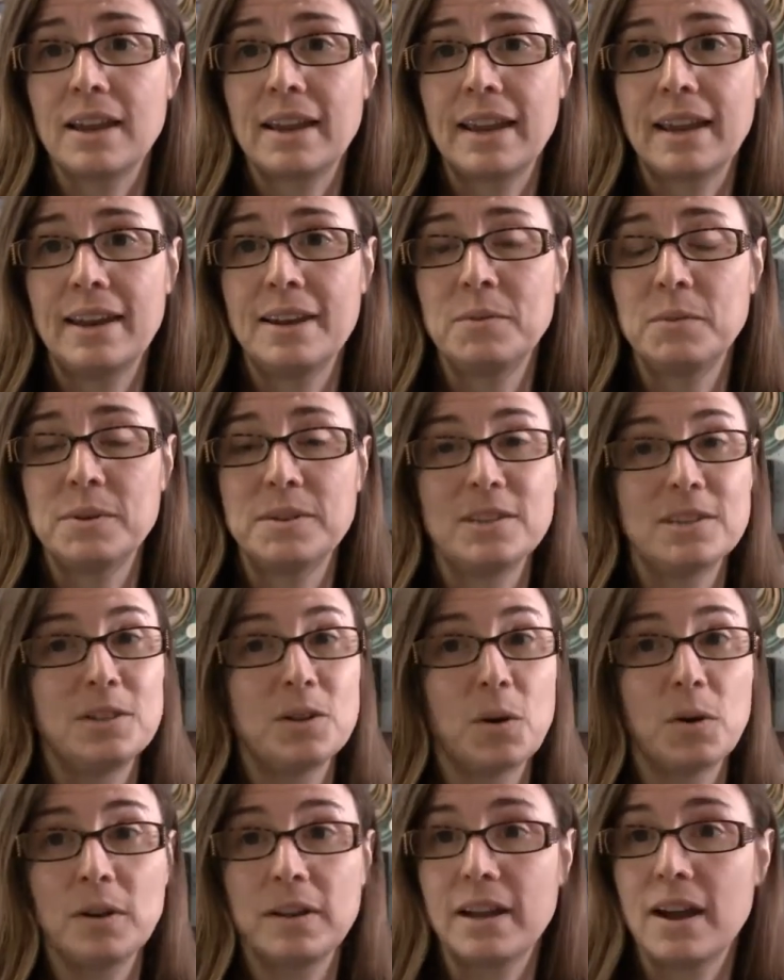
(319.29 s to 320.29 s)
Again, it was a
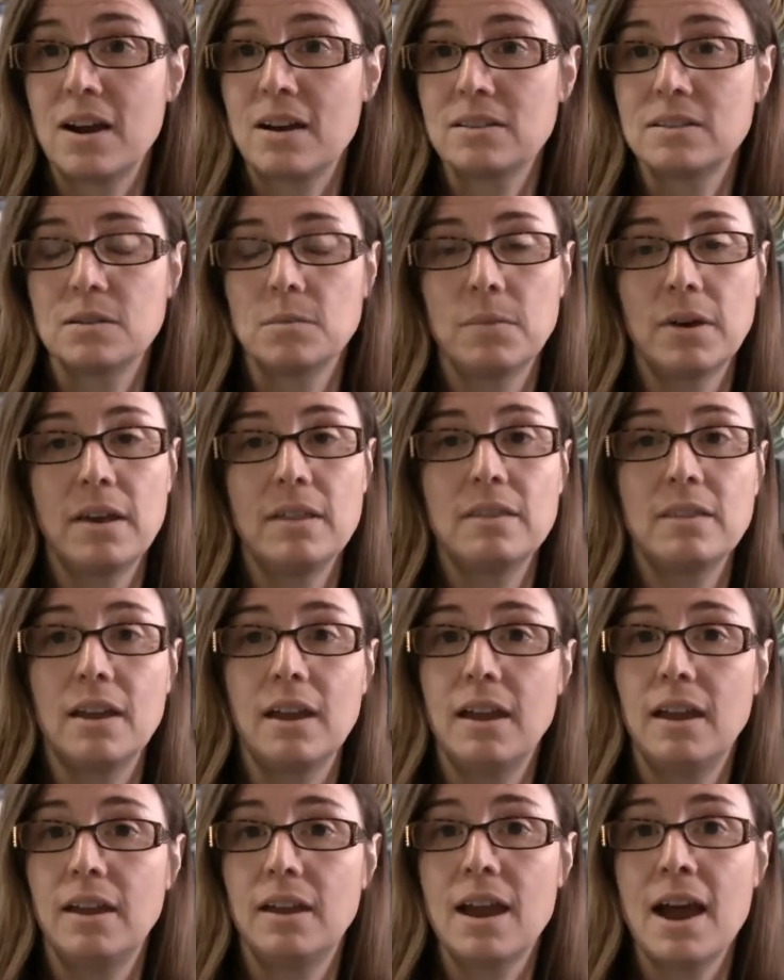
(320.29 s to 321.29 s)
totally awesome month,
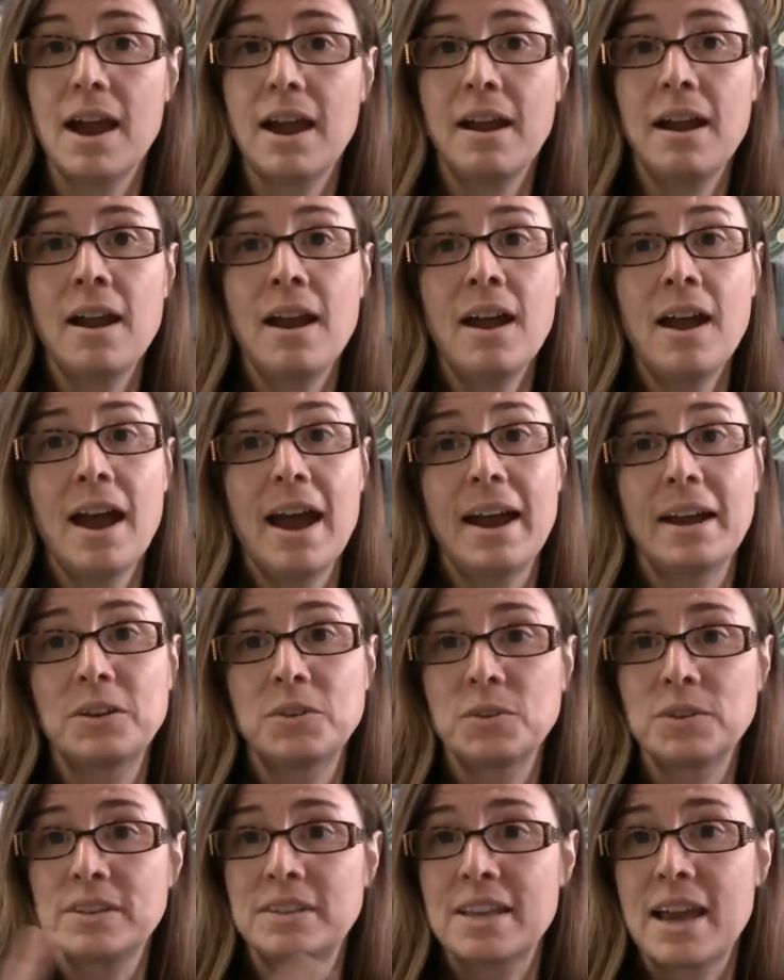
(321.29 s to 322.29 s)
and I
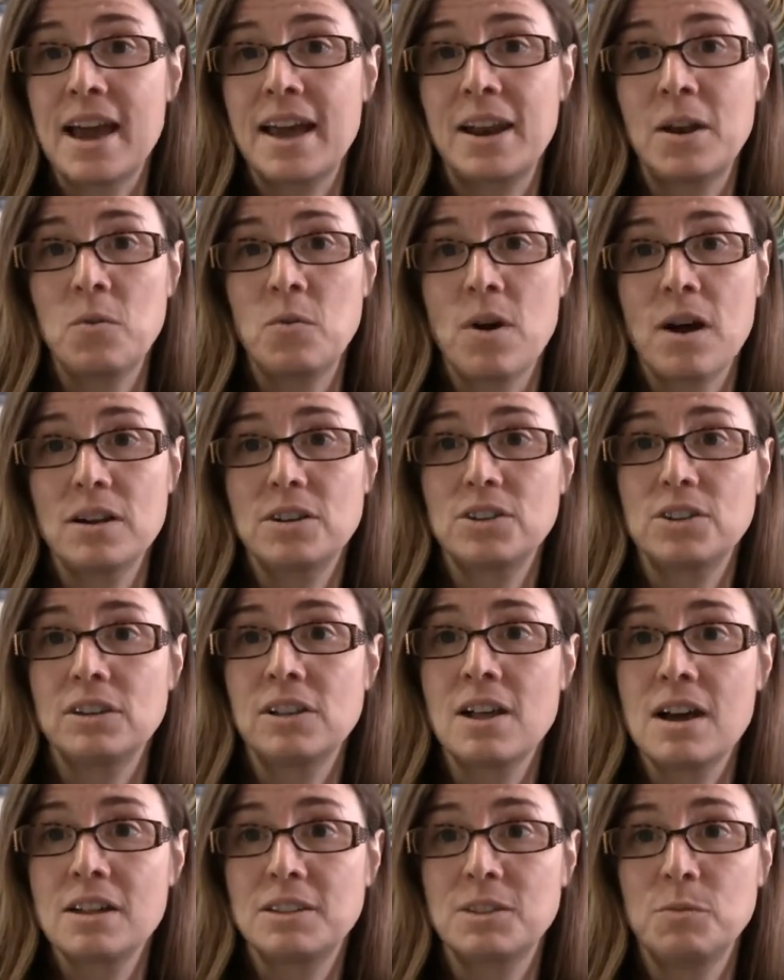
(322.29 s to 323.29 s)
actually sat and watched
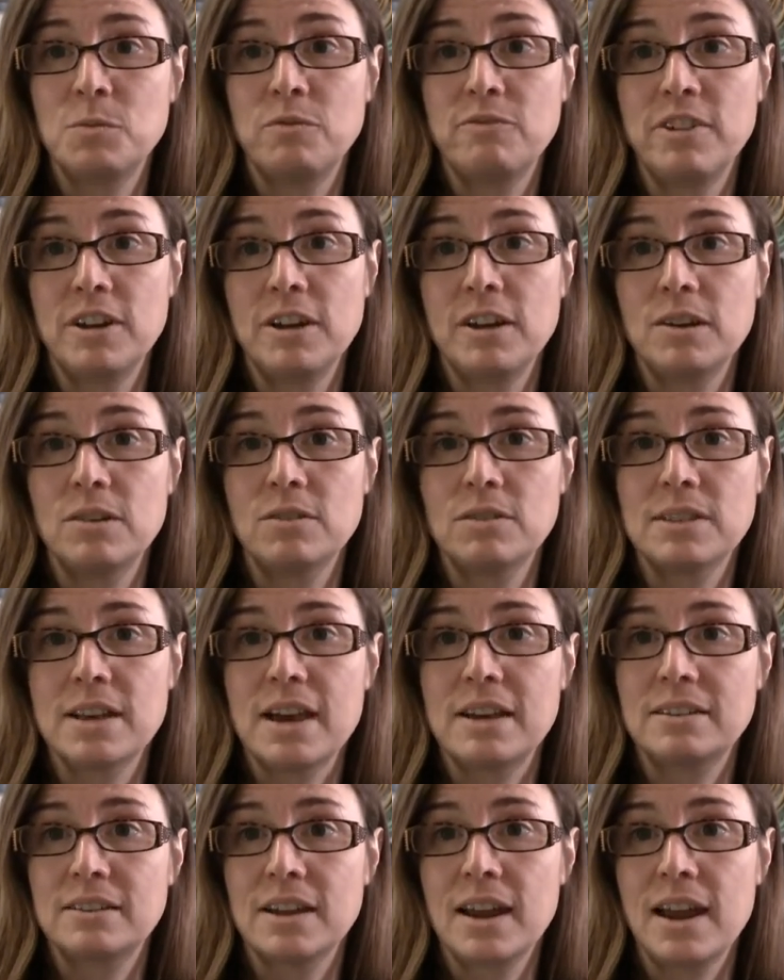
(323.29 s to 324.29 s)
lots of videos
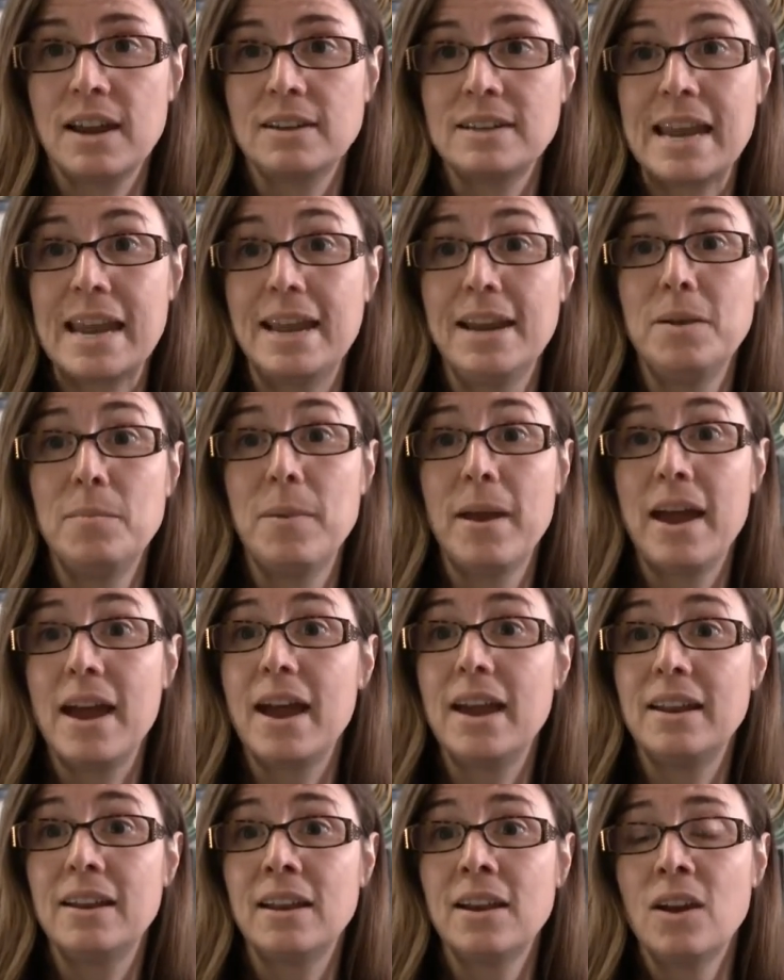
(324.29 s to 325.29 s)
last night in
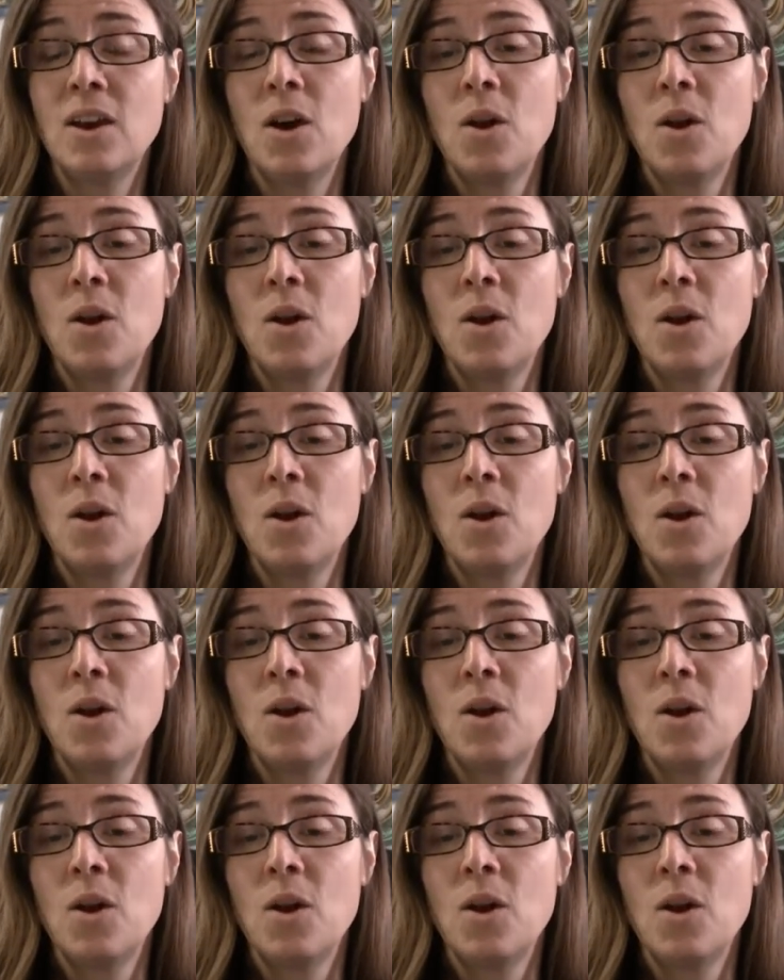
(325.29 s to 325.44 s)
bed